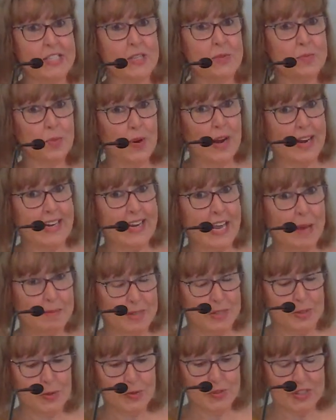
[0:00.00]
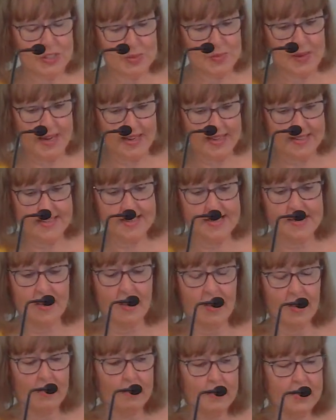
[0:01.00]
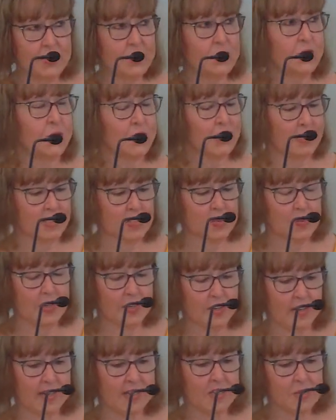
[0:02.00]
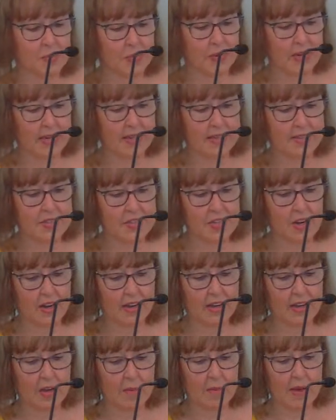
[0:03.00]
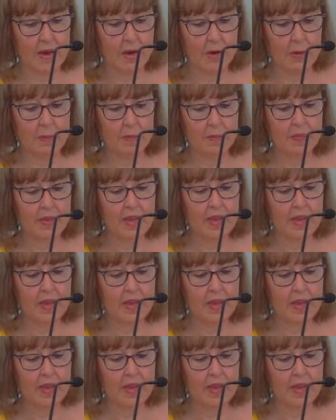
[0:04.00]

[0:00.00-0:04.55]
this brain chemistry space of mystical experience Breeden is talking about.